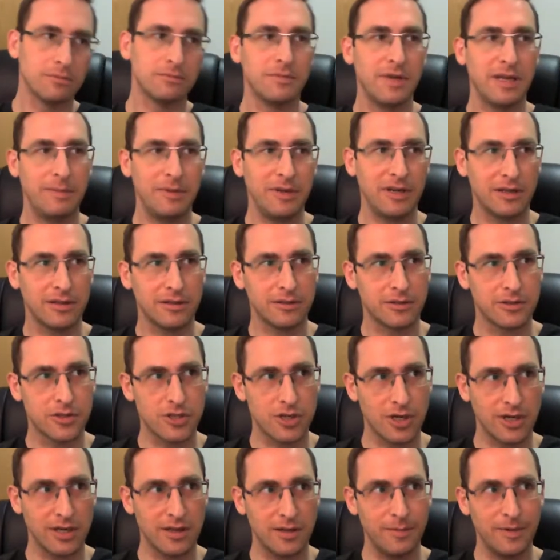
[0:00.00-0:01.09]
maybe I'll
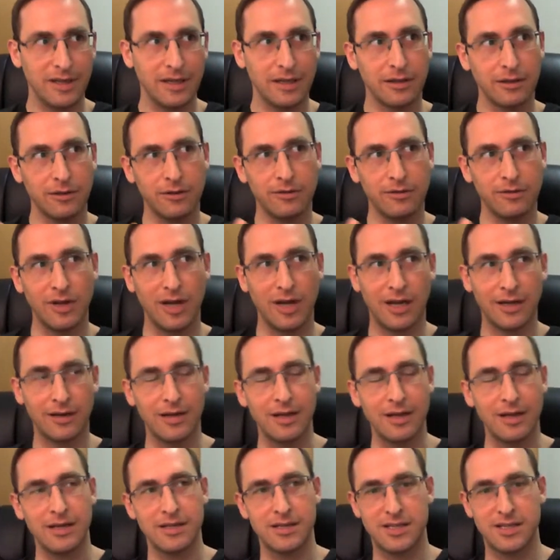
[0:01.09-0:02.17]
start at the beginning. You've
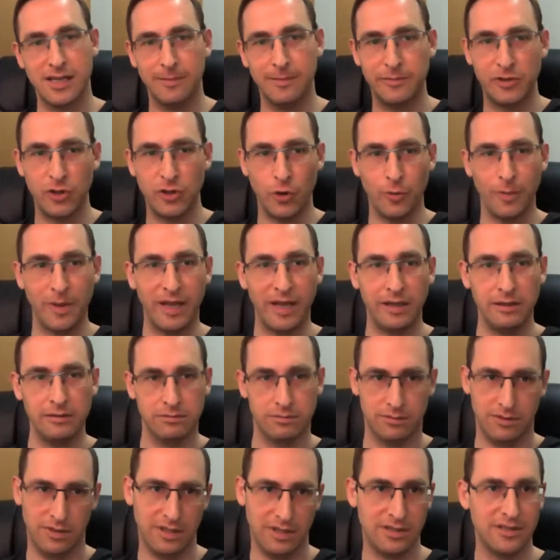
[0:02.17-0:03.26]
got subdomain
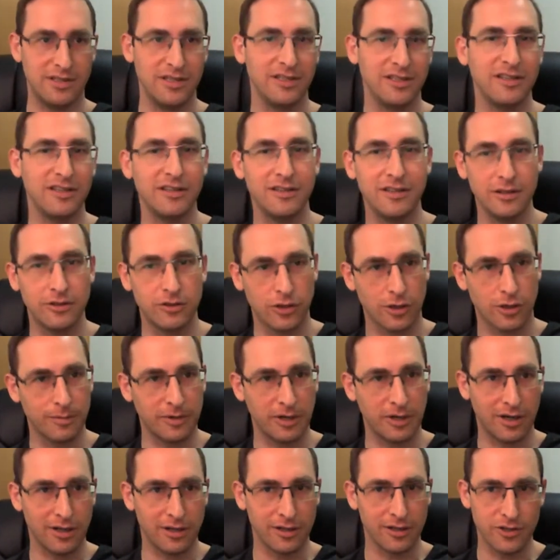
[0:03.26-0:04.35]
in DDD
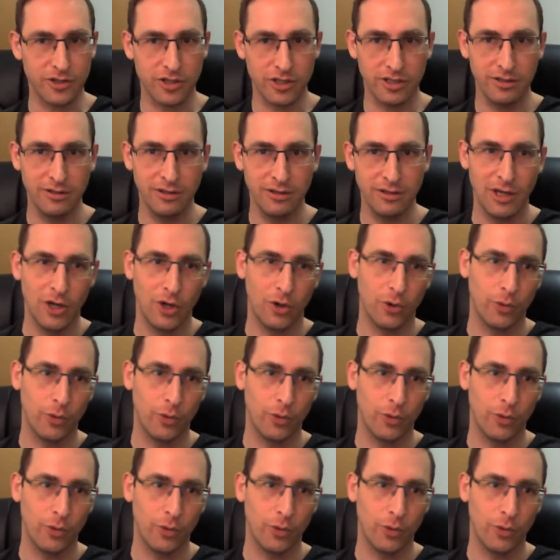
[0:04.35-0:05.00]
terminology,